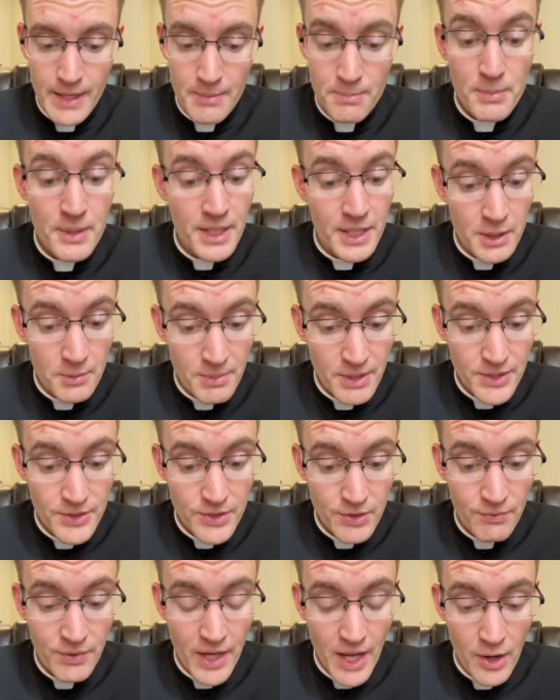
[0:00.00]
Being in the
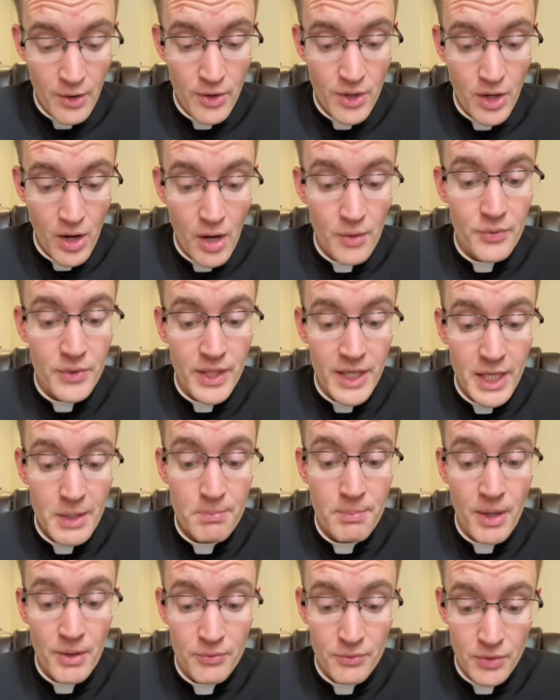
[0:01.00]
midst of an area often hit
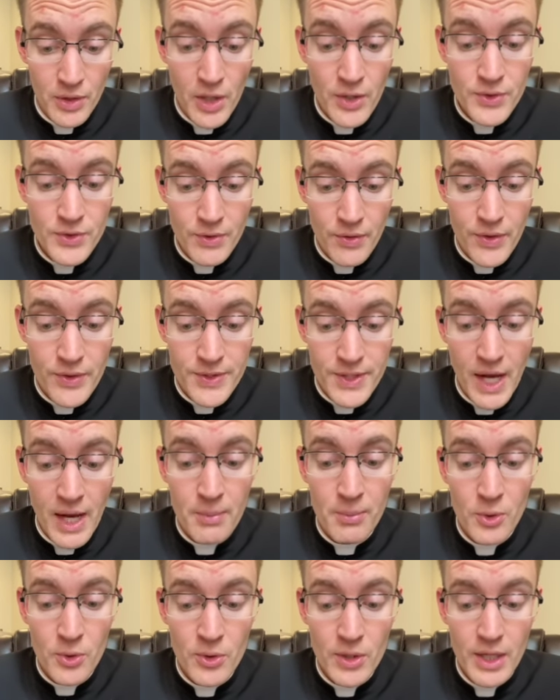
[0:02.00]
by floods of the
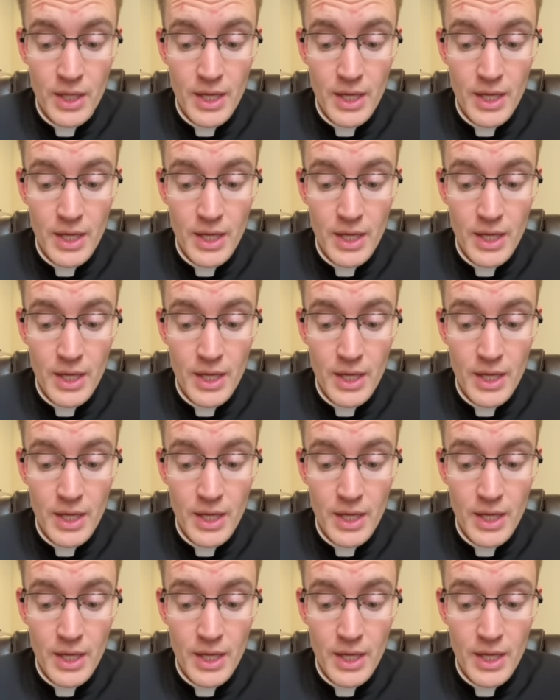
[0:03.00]
Tiber,